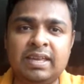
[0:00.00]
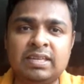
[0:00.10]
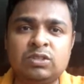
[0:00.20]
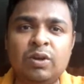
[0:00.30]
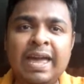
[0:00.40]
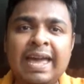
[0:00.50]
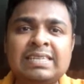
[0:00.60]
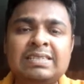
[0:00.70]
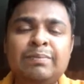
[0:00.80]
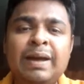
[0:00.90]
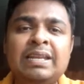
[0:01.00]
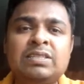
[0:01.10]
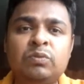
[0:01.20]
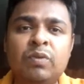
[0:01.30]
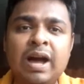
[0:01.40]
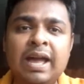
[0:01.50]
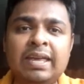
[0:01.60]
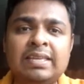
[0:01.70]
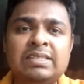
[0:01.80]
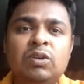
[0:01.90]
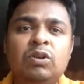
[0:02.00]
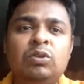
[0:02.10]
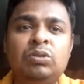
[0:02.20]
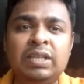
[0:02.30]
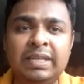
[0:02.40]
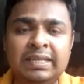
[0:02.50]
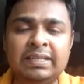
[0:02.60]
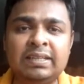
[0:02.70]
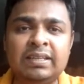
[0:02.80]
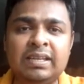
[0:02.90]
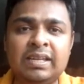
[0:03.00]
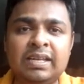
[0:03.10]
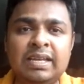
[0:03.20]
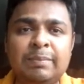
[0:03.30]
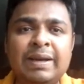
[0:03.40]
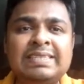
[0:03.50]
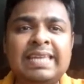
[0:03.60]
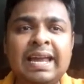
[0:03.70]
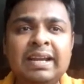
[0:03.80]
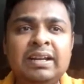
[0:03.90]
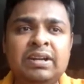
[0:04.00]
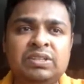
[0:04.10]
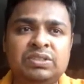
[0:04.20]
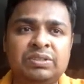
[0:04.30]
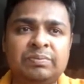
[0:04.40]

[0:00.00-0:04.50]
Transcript: So x minus y is equal to 3. By second condition,